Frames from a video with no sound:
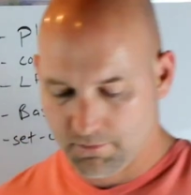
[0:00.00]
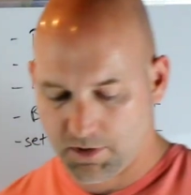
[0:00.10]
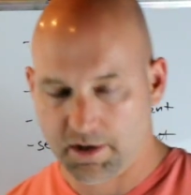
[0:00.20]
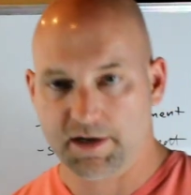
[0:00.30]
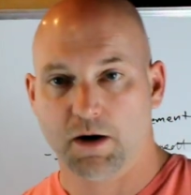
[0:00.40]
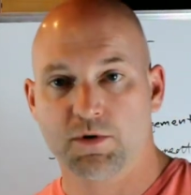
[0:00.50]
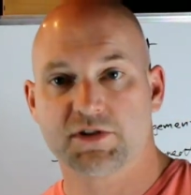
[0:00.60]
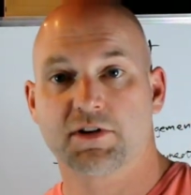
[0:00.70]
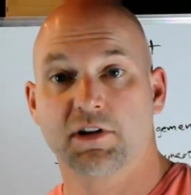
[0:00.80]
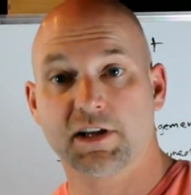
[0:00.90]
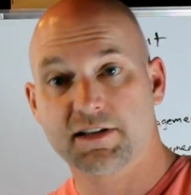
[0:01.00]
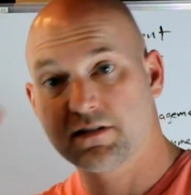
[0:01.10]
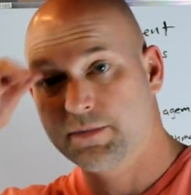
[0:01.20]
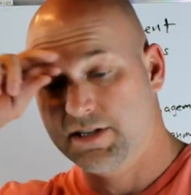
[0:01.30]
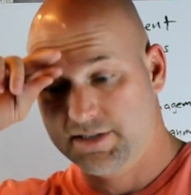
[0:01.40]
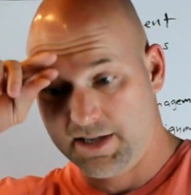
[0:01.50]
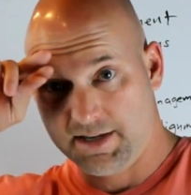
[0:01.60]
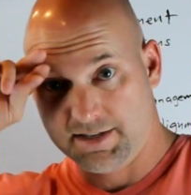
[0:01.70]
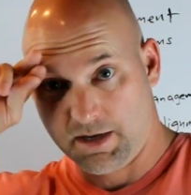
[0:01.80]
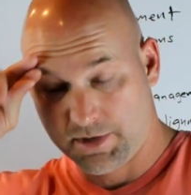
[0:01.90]
All right, now we're just gonna look at some of these
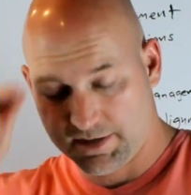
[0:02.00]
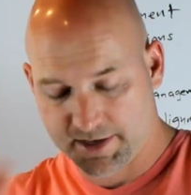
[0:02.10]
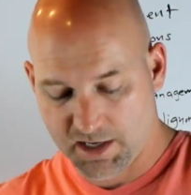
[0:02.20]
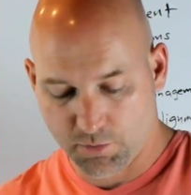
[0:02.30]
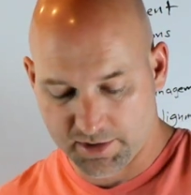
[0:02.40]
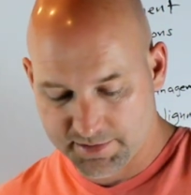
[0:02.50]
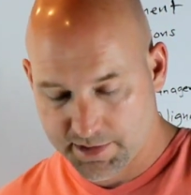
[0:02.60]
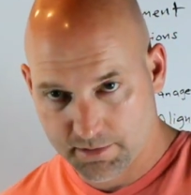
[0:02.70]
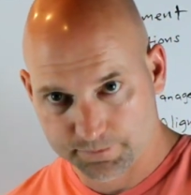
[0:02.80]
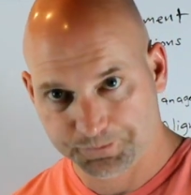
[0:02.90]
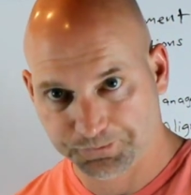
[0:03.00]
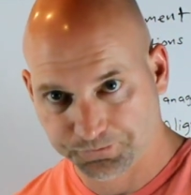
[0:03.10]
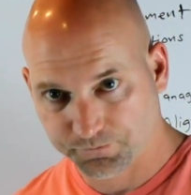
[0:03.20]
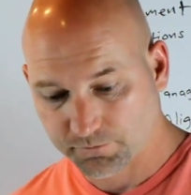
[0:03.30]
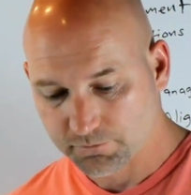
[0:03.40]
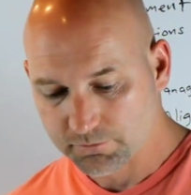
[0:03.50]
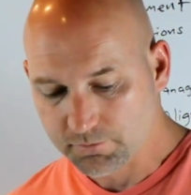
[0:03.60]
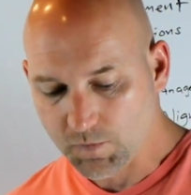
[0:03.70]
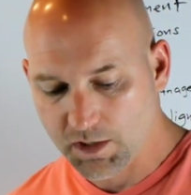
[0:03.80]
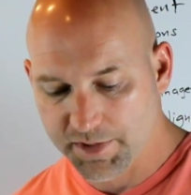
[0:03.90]
settings and I'm gonna tell you where to set them.
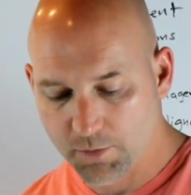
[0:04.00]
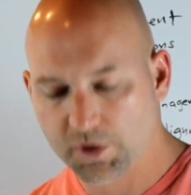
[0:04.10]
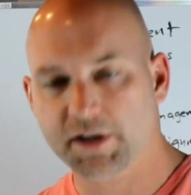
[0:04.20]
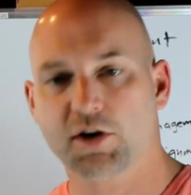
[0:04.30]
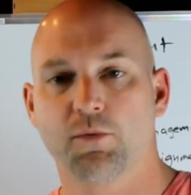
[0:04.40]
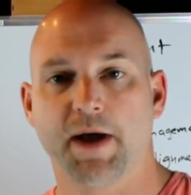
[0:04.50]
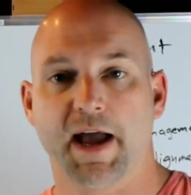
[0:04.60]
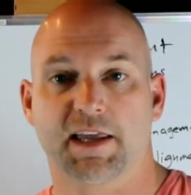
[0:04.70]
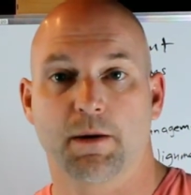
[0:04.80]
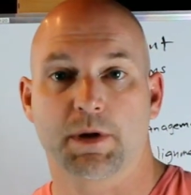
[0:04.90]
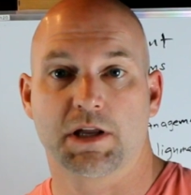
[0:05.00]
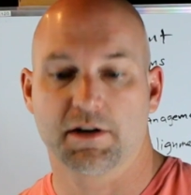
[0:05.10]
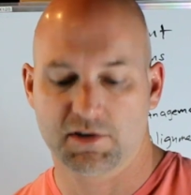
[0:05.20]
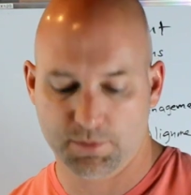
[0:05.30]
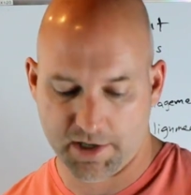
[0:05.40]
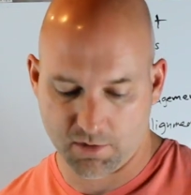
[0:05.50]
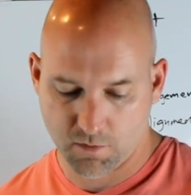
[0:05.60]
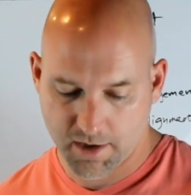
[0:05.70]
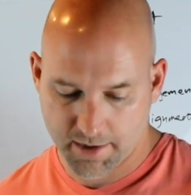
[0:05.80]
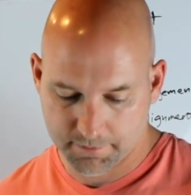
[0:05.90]
And then we're gonna go back and I'm gonna explain
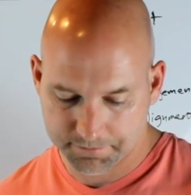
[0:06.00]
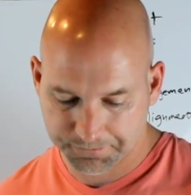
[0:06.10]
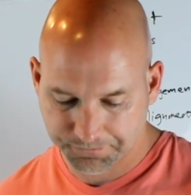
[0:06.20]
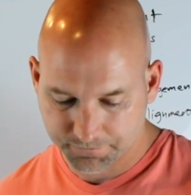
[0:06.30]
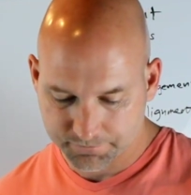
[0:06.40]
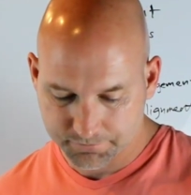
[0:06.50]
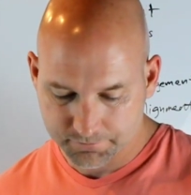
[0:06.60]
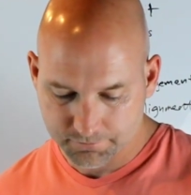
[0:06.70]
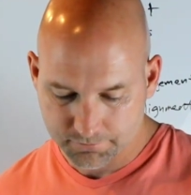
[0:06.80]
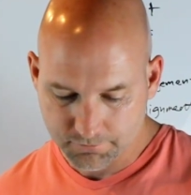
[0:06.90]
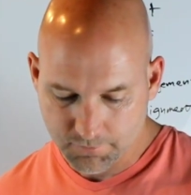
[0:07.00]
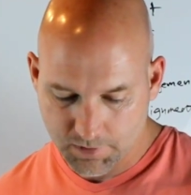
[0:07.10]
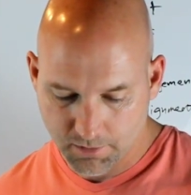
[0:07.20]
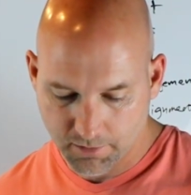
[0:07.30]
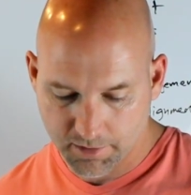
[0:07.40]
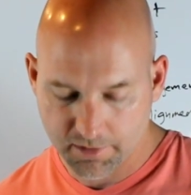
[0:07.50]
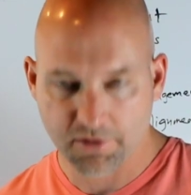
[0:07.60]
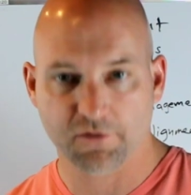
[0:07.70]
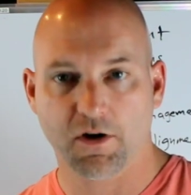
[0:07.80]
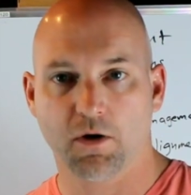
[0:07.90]
why. All right,
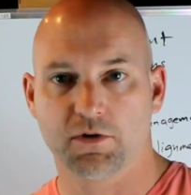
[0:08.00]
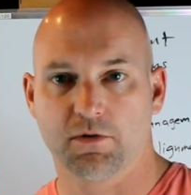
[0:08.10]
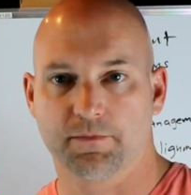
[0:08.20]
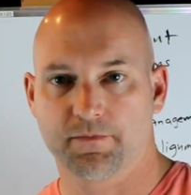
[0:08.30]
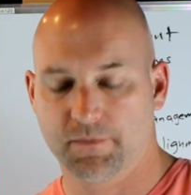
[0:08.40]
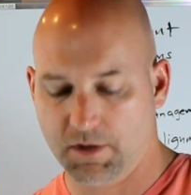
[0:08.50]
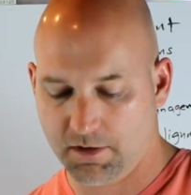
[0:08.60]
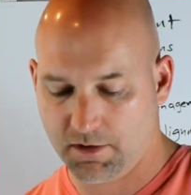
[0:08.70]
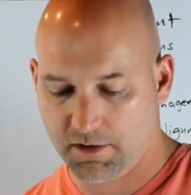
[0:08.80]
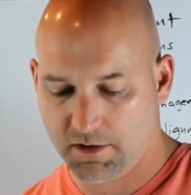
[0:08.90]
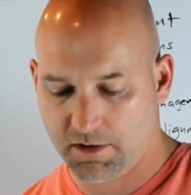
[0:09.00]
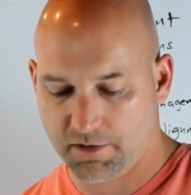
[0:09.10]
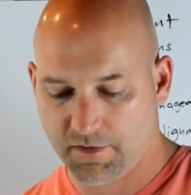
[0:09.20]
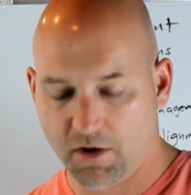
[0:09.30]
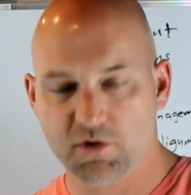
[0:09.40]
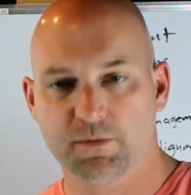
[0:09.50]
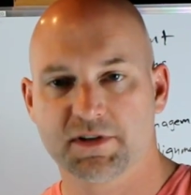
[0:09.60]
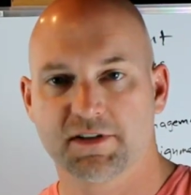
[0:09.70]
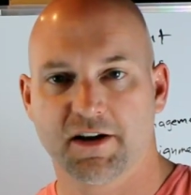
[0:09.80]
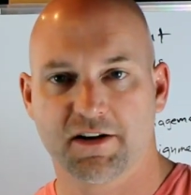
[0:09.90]
the volume. The volume
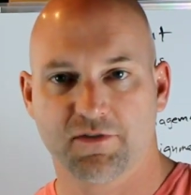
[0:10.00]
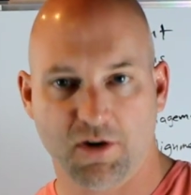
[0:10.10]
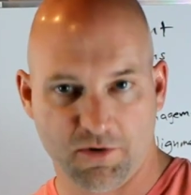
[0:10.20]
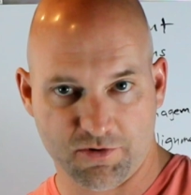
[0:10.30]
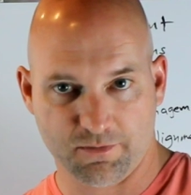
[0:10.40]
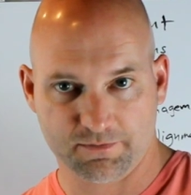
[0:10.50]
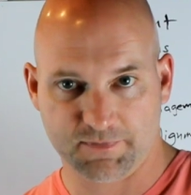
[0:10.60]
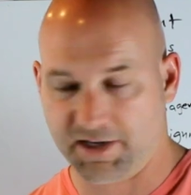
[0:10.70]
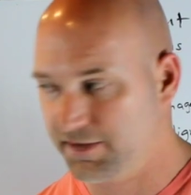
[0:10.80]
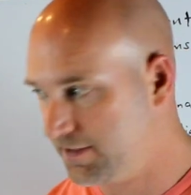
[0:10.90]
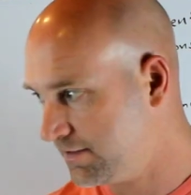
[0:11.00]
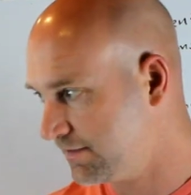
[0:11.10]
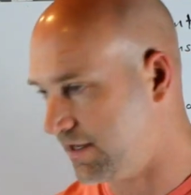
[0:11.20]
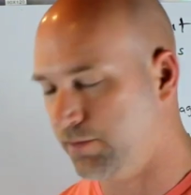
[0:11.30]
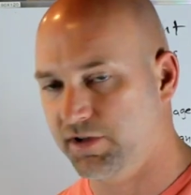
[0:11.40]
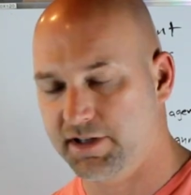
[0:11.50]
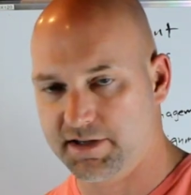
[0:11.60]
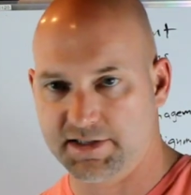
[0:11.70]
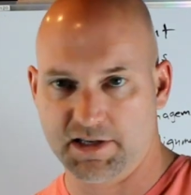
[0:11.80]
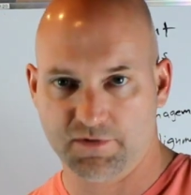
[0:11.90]
is not a volume. Like in this example, it
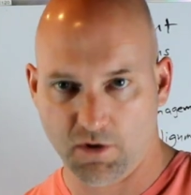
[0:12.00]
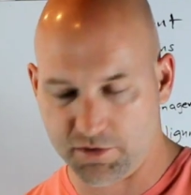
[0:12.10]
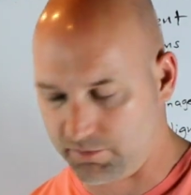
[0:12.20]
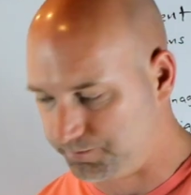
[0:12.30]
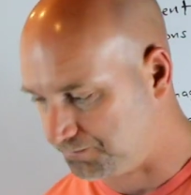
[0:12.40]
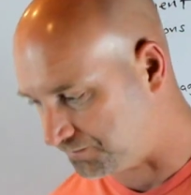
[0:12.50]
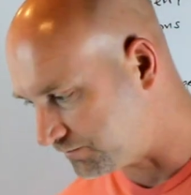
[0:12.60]
says volume.